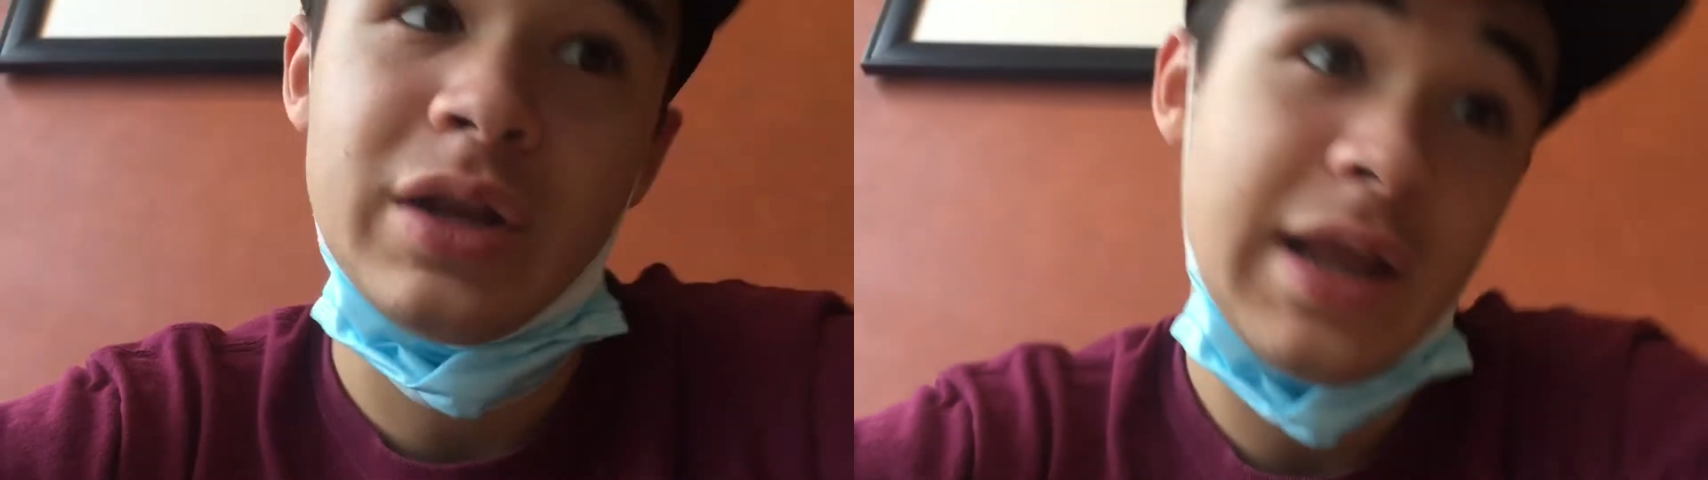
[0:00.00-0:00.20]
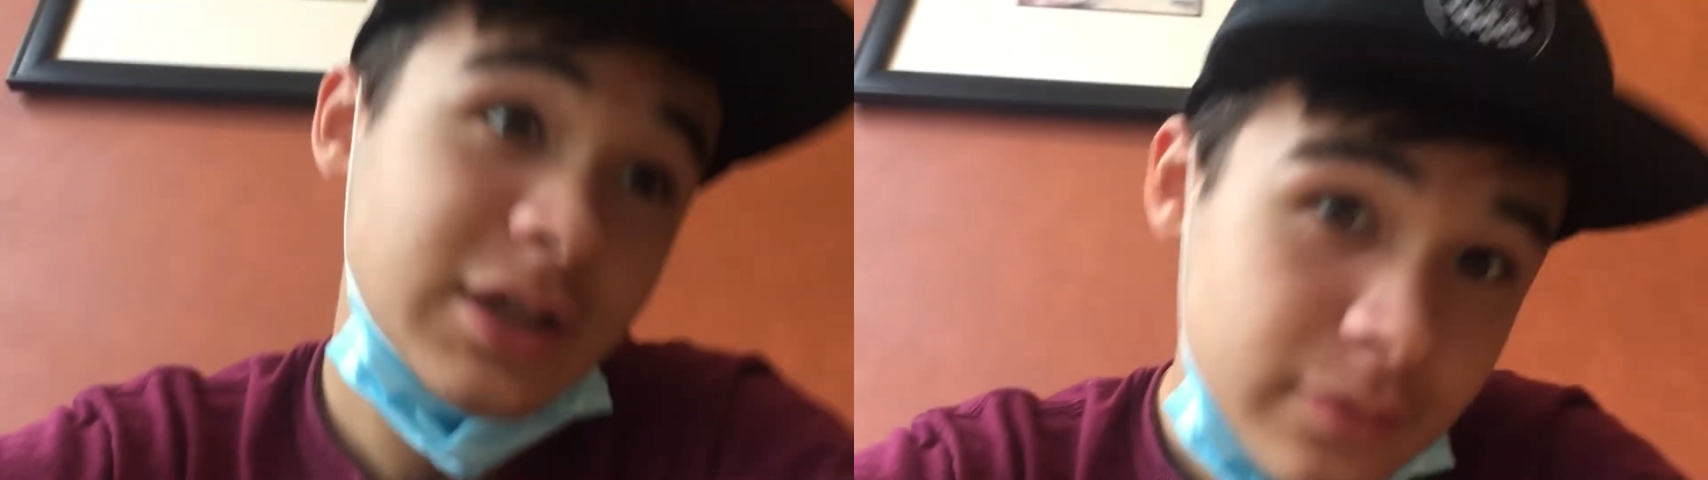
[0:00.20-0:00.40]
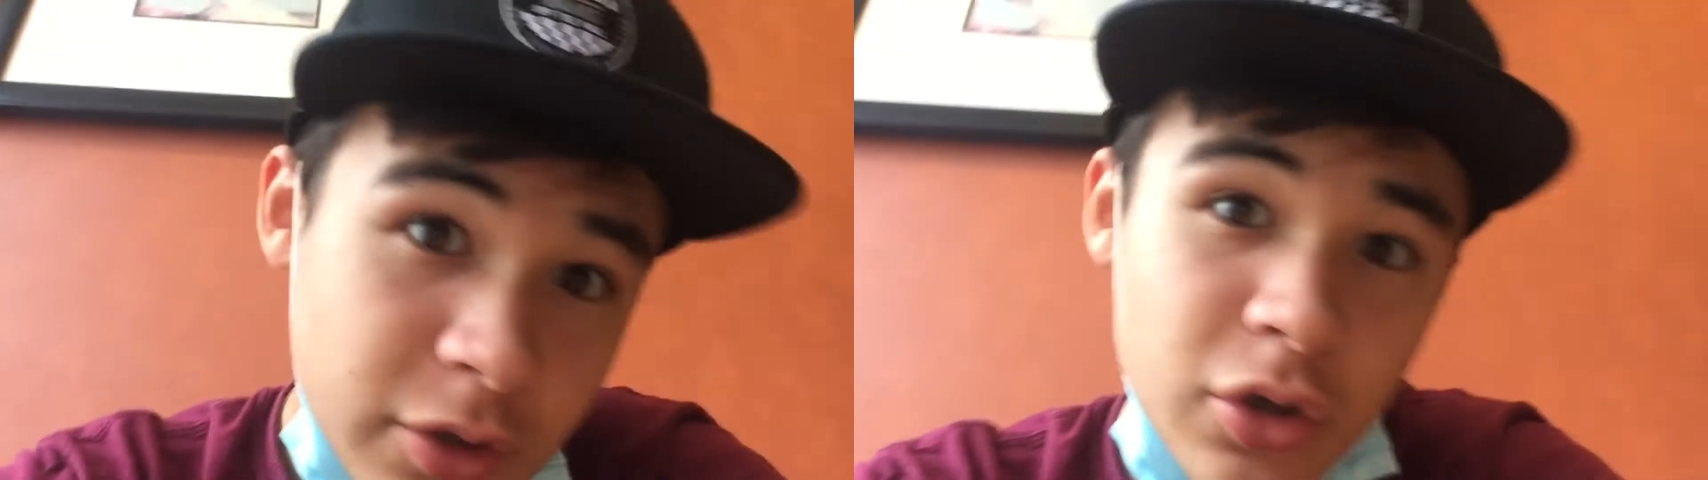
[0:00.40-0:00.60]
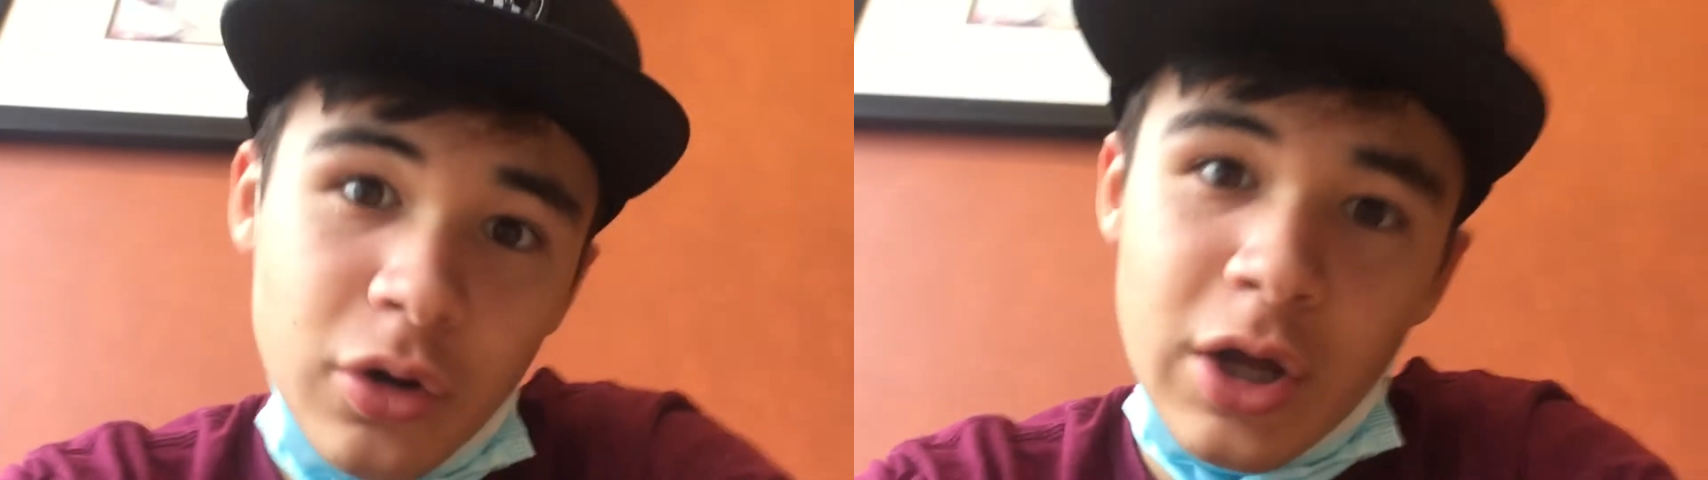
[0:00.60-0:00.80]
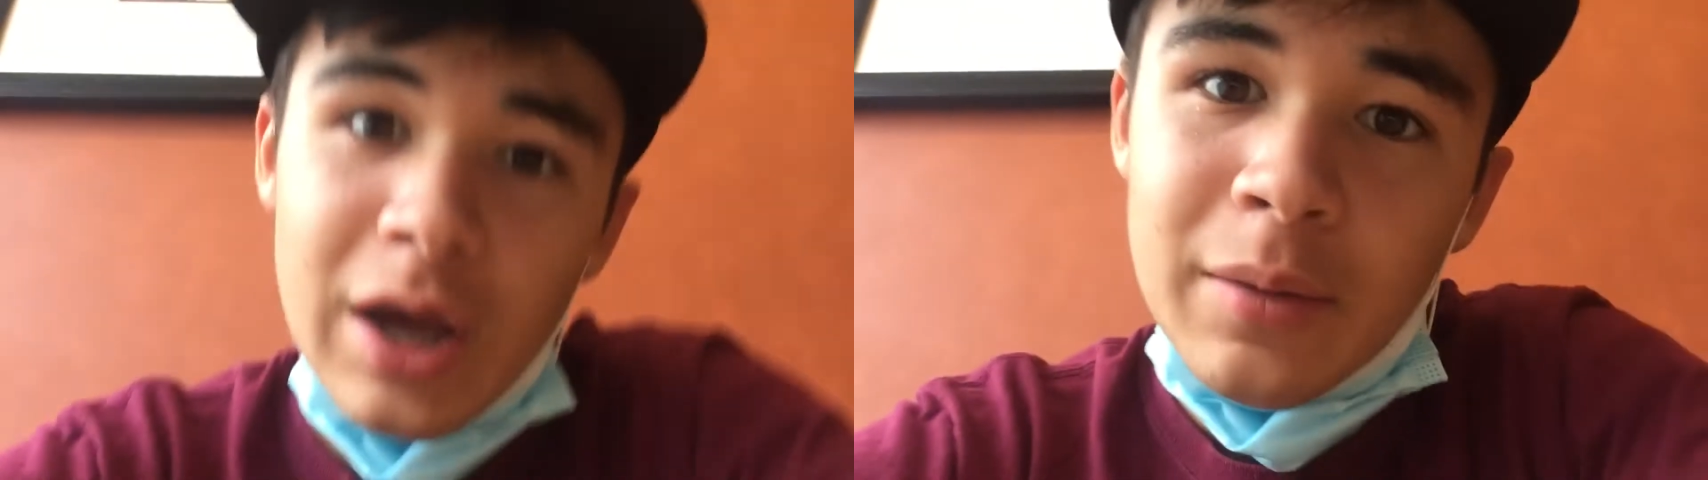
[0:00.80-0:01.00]
be next
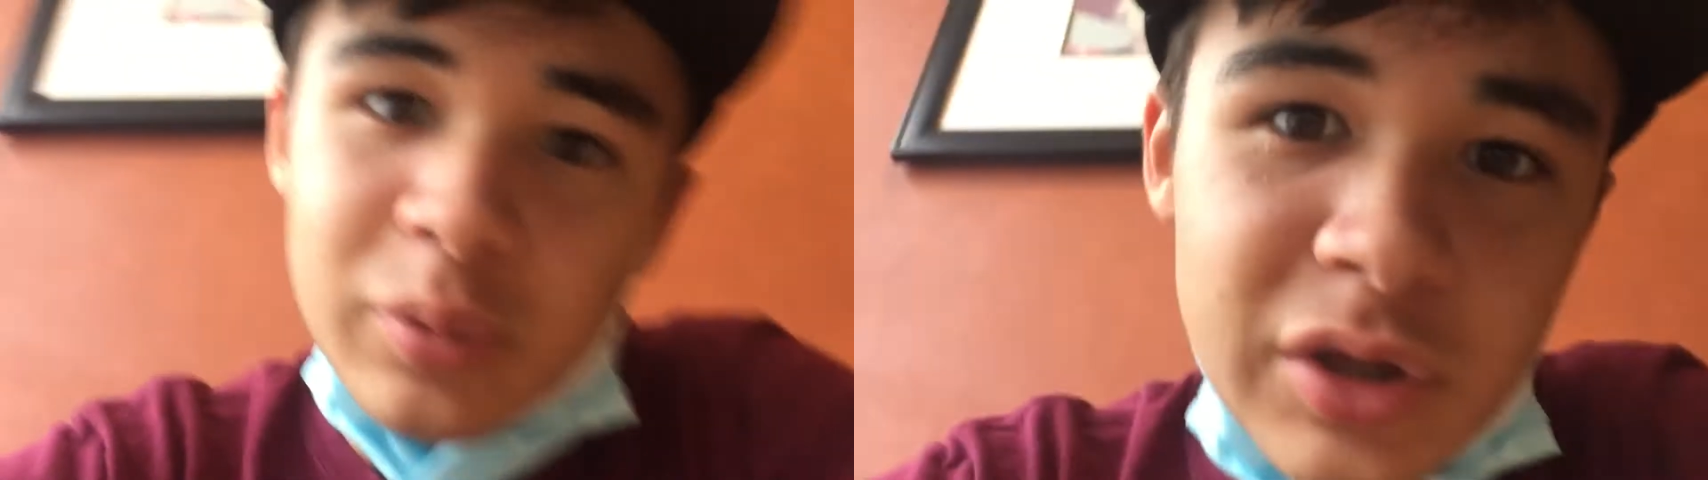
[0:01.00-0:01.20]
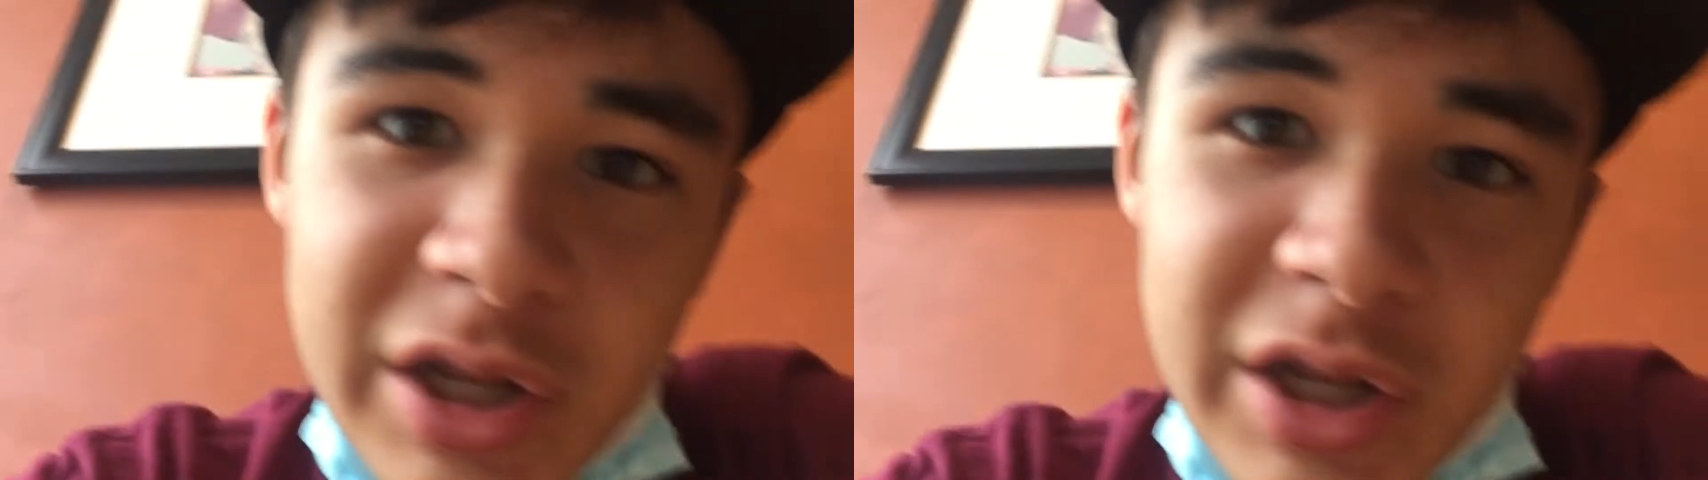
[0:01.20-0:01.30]
video. But